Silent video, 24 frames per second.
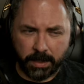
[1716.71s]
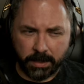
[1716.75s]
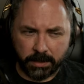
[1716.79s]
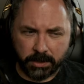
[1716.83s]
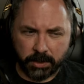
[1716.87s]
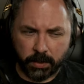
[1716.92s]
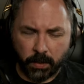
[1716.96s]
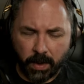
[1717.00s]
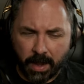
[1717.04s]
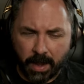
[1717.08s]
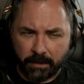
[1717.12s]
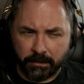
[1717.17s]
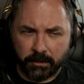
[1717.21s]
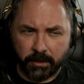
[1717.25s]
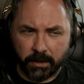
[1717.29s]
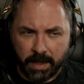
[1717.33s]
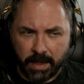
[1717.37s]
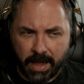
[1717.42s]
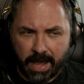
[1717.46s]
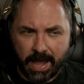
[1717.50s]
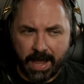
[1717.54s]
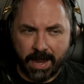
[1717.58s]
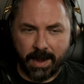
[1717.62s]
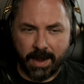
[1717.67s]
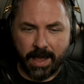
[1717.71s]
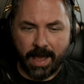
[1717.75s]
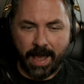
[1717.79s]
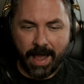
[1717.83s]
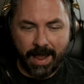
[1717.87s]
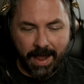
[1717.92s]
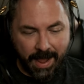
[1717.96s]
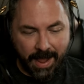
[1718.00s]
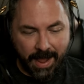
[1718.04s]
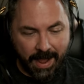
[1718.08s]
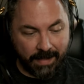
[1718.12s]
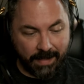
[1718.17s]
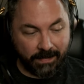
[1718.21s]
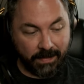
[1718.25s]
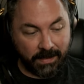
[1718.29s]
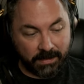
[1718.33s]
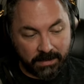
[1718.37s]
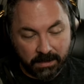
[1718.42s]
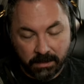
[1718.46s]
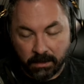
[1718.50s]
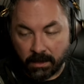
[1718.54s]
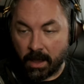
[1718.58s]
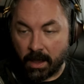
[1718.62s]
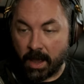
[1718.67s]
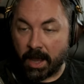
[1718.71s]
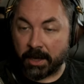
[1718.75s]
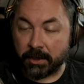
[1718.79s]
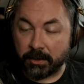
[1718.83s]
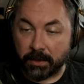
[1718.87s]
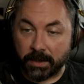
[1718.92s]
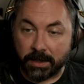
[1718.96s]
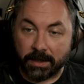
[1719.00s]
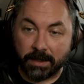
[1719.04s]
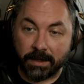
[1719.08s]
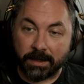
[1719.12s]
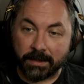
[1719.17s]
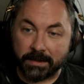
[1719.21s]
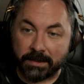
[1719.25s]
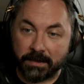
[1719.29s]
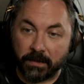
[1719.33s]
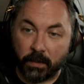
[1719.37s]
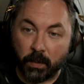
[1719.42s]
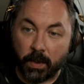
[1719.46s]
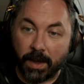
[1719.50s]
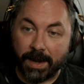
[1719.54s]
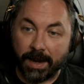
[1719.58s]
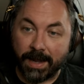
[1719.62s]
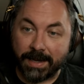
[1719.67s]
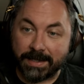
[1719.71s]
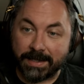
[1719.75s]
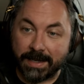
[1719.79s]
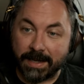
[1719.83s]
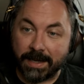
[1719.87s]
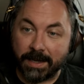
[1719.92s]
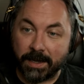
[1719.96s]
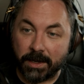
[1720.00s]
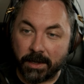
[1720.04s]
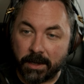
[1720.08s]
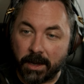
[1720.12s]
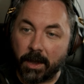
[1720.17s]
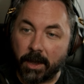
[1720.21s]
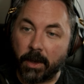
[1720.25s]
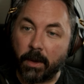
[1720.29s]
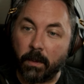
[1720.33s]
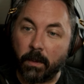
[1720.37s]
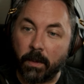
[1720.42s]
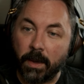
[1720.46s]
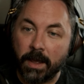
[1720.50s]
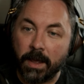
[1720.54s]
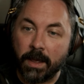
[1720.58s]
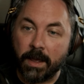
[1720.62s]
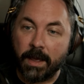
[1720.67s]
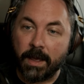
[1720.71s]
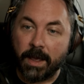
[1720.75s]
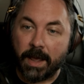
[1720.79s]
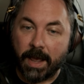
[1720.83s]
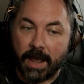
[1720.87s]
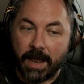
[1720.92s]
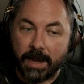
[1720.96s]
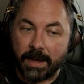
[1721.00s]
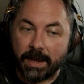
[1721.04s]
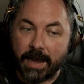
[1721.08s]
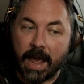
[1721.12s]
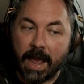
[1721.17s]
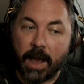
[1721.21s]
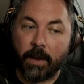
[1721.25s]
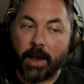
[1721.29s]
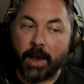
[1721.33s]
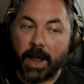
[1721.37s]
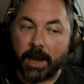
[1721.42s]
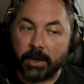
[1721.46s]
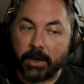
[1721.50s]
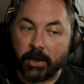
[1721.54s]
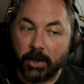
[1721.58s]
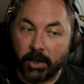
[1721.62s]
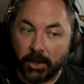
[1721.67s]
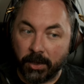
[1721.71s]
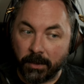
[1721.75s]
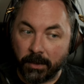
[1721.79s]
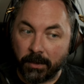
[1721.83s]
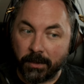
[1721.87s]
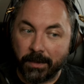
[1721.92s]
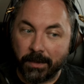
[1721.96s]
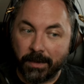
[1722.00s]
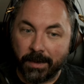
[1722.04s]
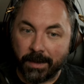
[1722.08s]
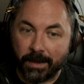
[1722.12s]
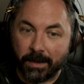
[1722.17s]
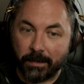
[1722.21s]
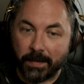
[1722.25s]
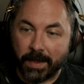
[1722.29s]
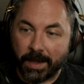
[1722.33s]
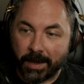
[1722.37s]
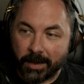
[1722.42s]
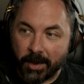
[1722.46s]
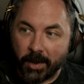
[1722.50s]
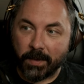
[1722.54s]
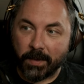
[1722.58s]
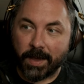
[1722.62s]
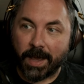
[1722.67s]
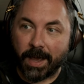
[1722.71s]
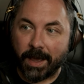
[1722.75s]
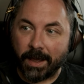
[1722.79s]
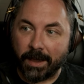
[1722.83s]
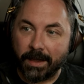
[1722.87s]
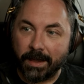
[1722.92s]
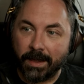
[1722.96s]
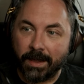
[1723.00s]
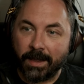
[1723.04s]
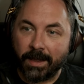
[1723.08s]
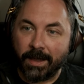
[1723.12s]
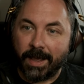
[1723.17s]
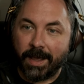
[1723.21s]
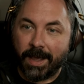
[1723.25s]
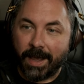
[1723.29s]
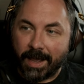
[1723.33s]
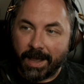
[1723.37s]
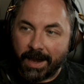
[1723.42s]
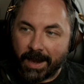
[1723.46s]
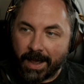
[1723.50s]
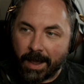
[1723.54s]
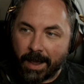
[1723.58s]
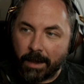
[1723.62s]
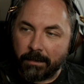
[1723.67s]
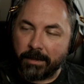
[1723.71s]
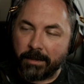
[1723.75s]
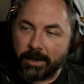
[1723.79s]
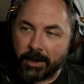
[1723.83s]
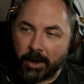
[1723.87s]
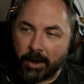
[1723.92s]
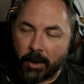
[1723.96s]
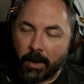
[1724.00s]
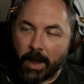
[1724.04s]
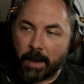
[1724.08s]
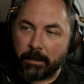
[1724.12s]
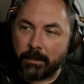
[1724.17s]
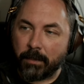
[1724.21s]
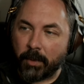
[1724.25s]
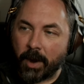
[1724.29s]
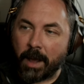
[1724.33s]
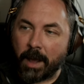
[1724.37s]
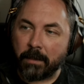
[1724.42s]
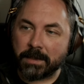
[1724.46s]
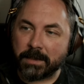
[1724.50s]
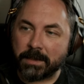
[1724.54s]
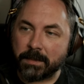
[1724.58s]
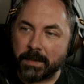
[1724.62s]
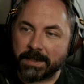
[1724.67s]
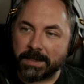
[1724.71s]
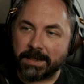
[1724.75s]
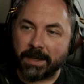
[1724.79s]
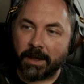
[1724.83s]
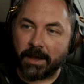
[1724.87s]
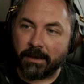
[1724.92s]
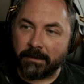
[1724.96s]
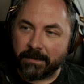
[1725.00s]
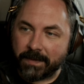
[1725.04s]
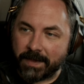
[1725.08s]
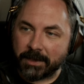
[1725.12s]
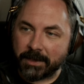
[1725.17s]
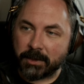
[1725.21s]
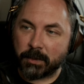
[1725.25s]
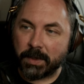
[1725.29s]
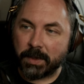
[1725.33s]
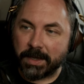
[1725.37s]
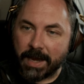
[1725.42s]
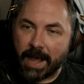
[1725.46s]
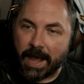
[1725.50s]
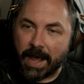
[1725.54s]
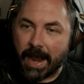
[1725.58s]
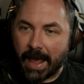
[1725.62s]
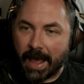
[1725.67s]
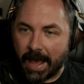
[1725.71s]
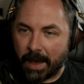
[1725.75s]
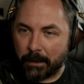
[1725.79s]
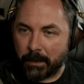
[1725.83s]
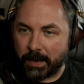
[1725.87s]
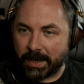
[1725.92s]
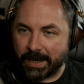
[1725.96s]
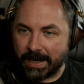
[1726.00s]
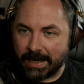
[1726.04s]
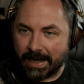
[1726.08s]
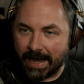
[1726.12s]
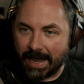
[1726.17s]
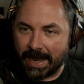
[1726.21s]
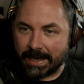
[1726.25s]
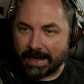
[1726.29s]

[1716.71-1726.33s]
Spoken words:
So after that, I had this laundry list of what I didn't know. And now I knew. I'm like, okay. And I promised myself this would not happen again.